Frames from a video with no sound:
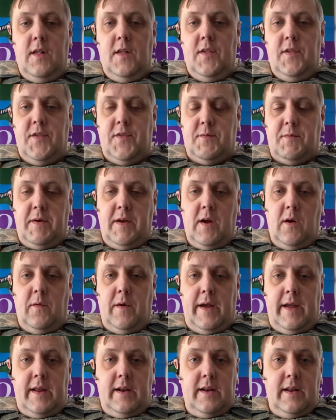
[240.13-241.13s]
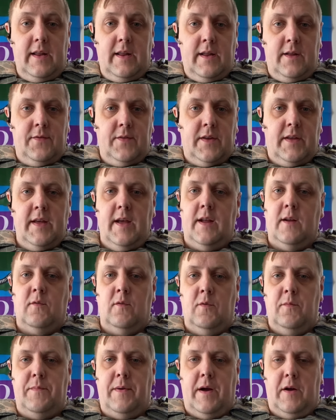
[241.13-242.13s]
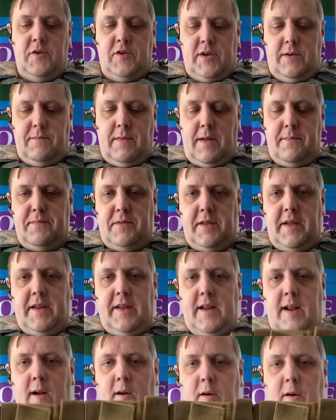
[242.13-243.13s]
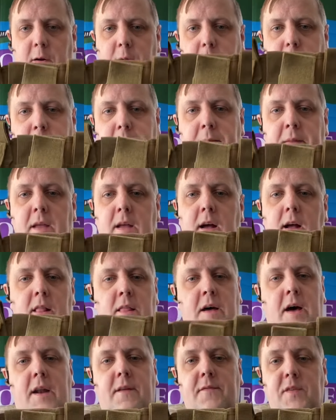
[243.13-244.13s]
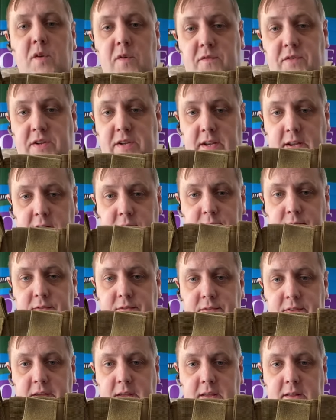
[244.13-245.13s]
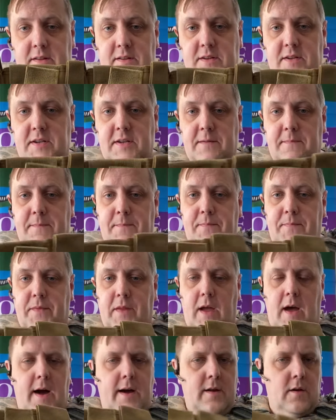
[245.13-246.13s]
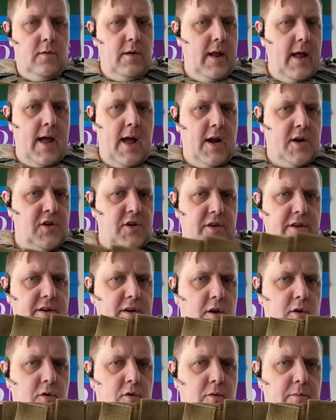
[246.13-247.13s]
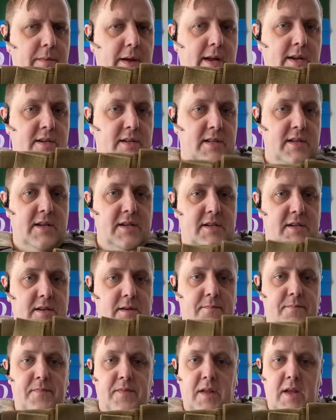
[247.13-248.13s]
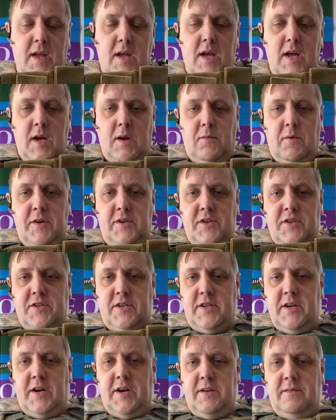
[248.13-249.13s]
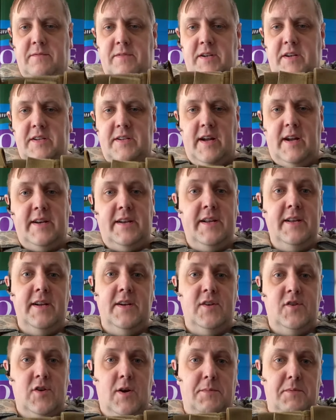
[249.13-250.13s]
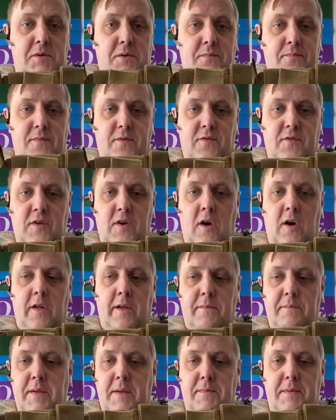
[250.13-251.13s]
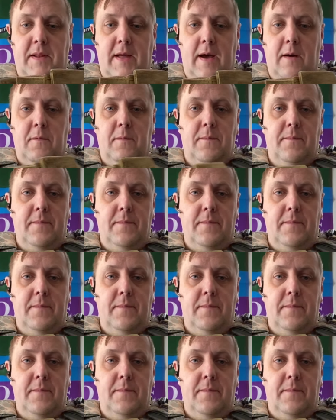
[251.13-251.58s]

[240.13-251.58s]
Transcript: 308 in the kangaroo pouch on my plate carrier. A lot of you have seen these. I don't actually know who makes this, which is good because I'd get in trouble calling people out